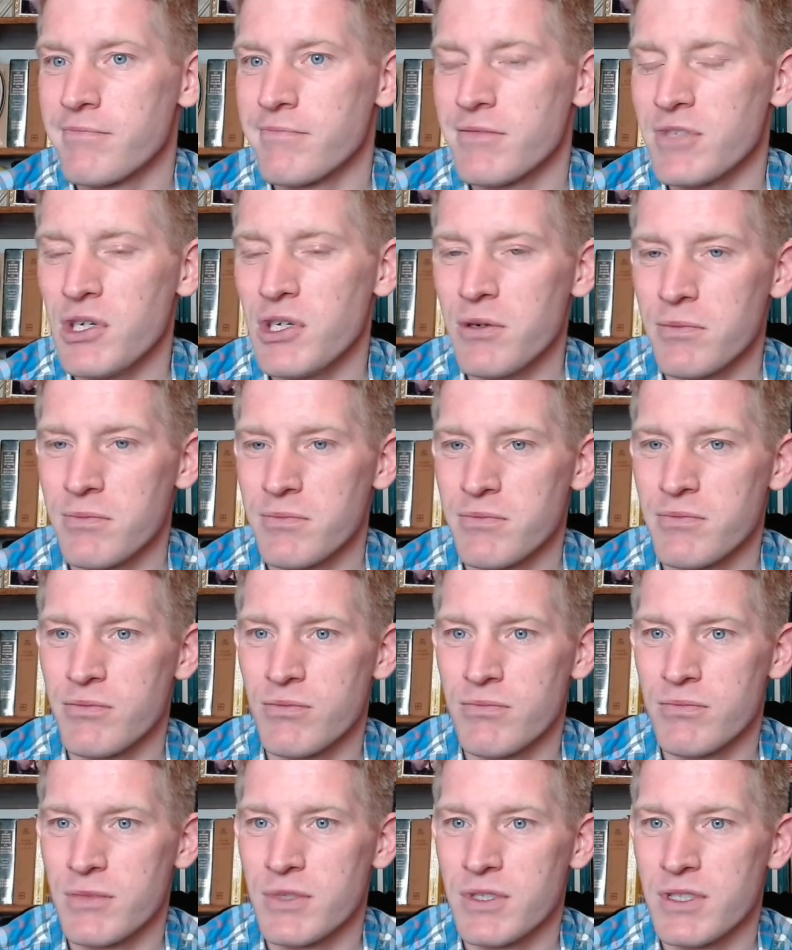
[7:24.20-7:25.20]
So
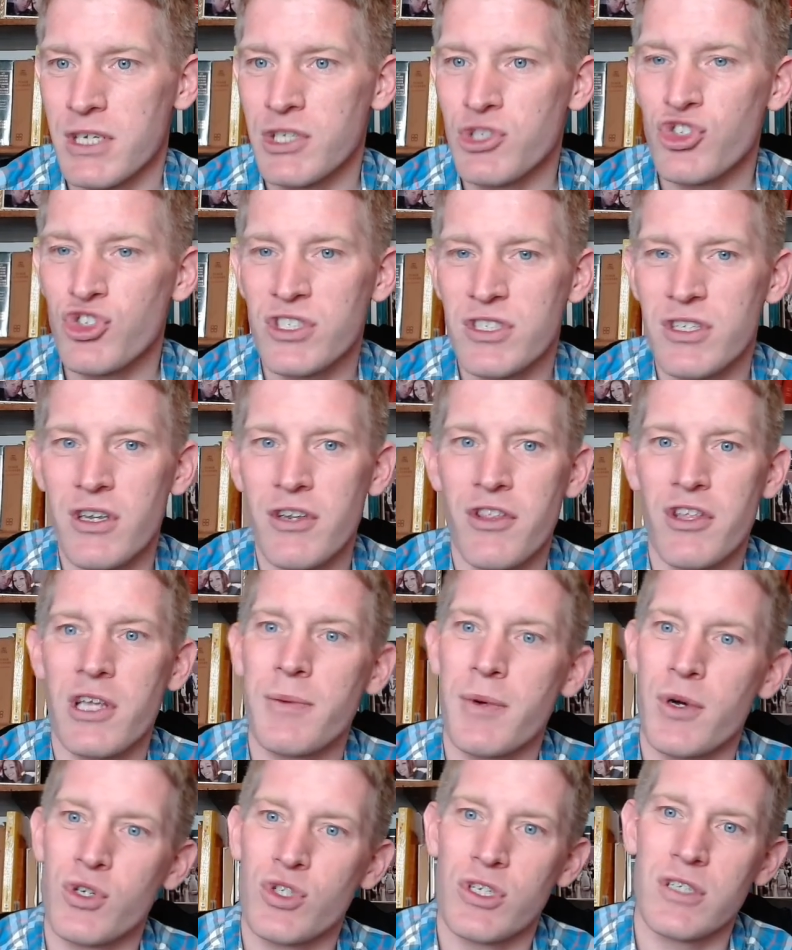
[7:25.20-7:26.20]
it's interesting to think
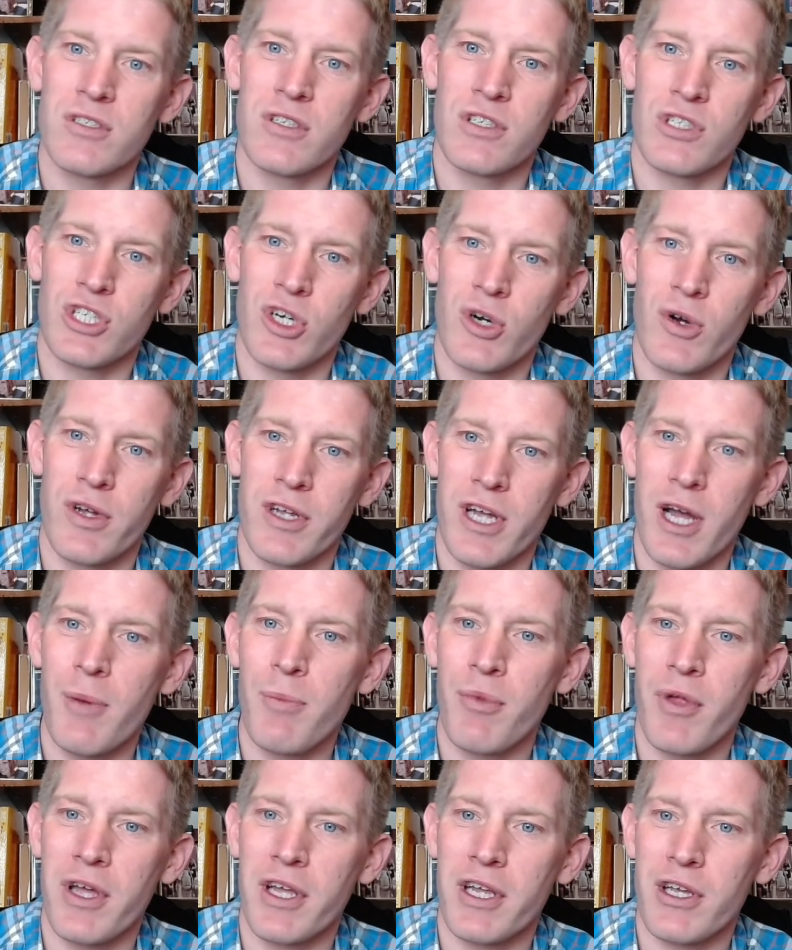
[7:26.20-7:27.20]
about Jesus growing
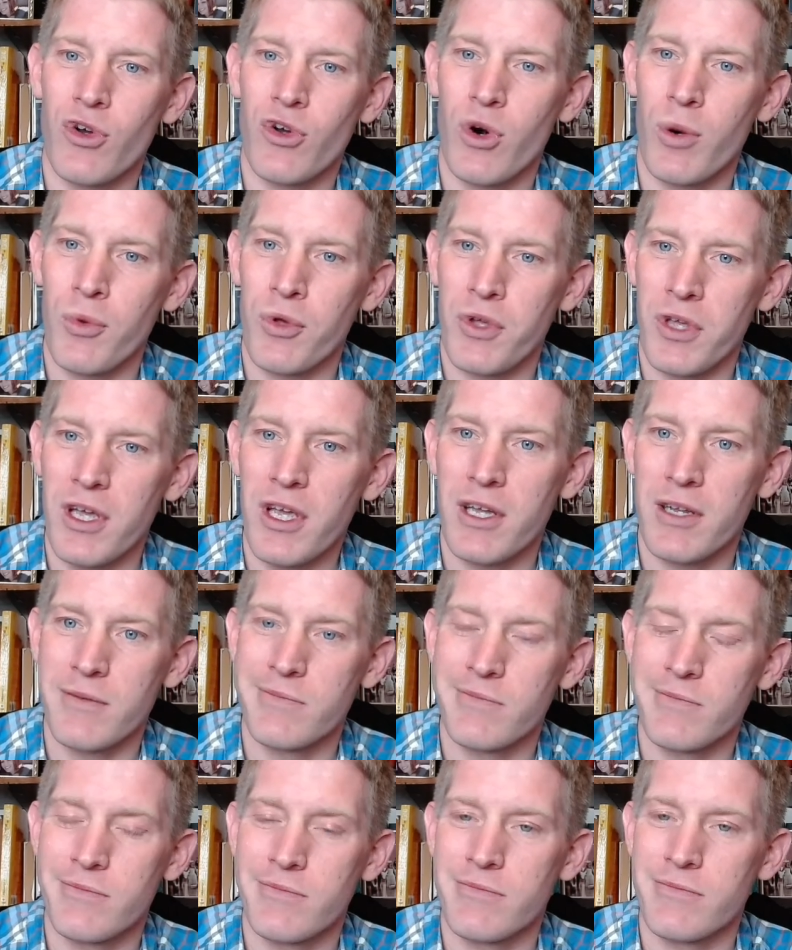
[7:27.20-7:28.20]
up like a normal kid,
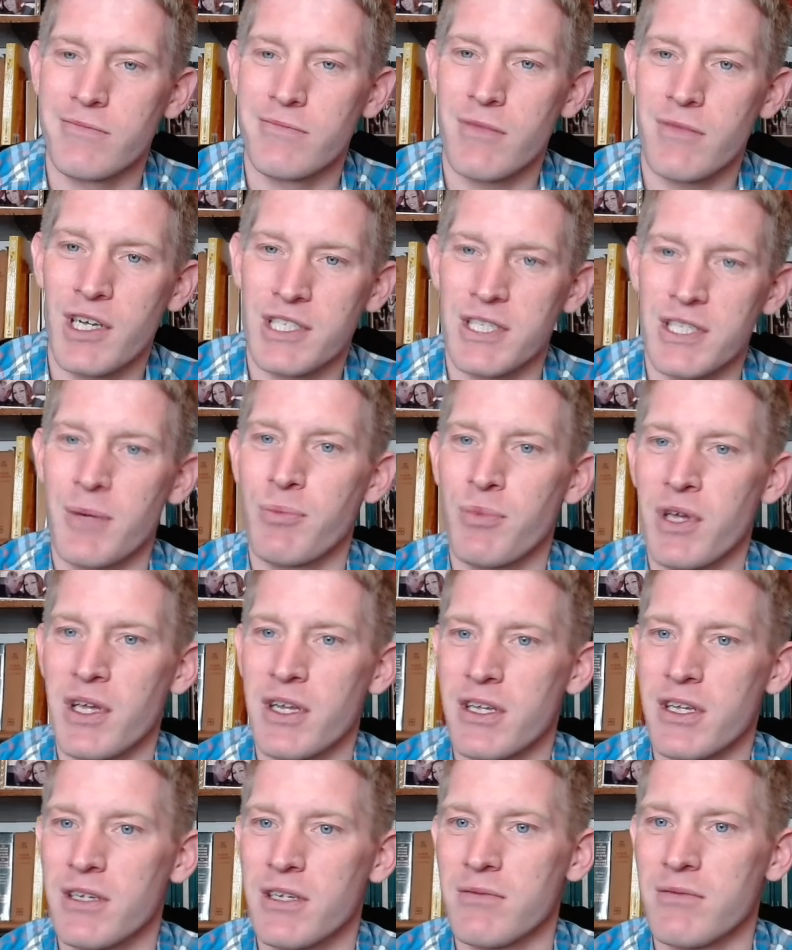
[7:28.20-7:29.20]
except
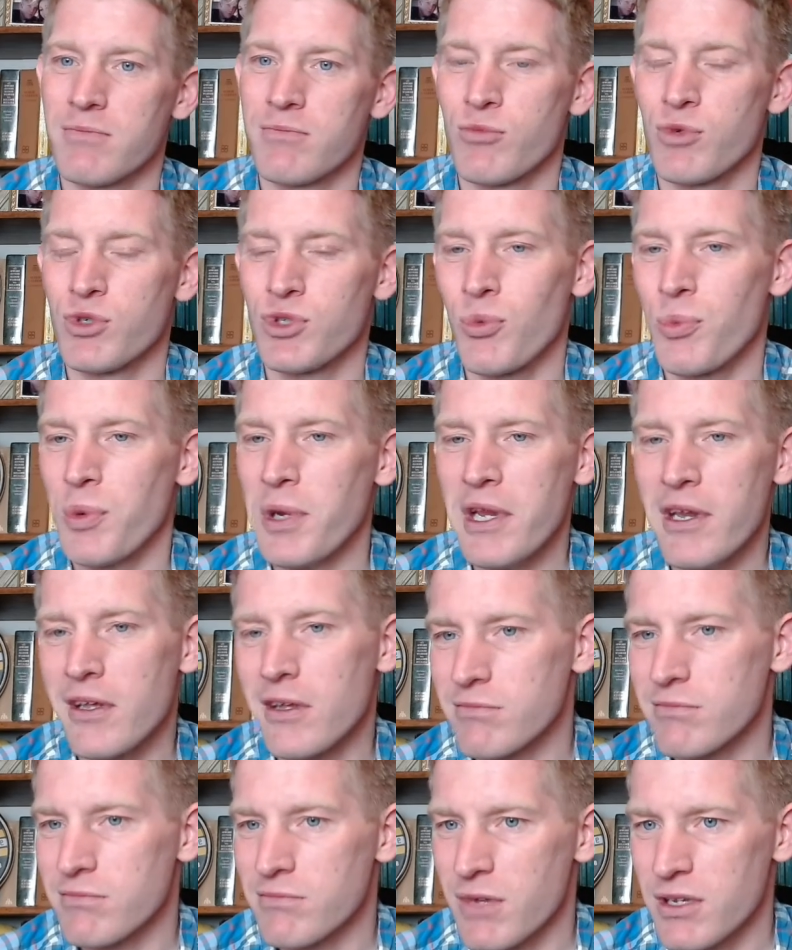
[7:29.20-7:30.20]
that he was
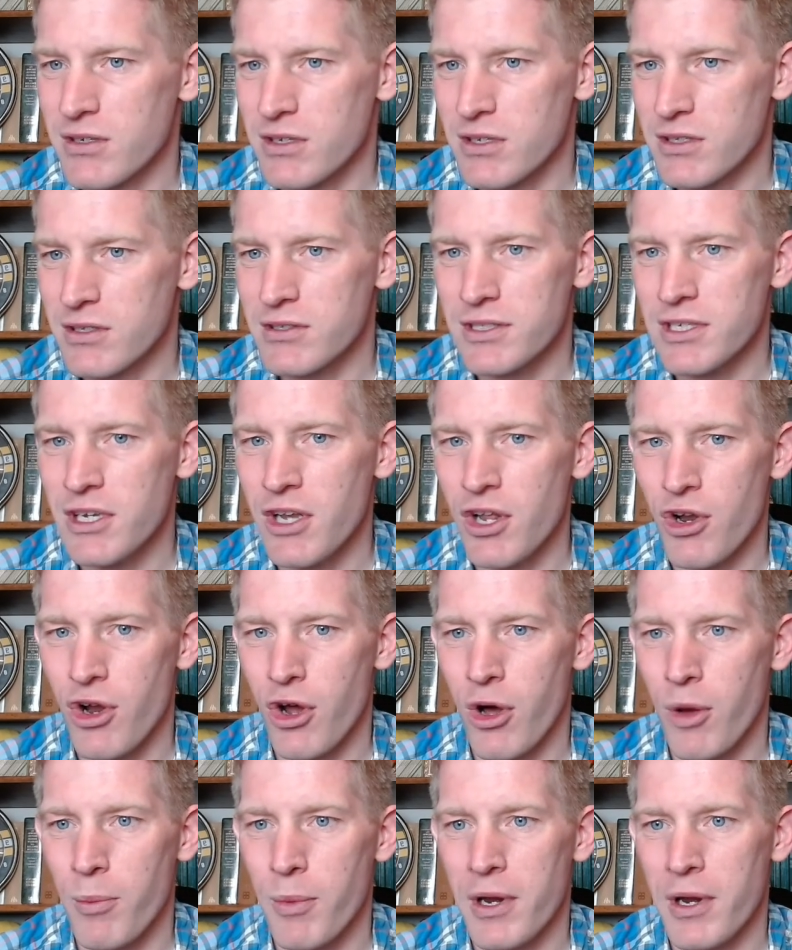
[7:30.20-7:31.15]
obedient and didn't sin at all.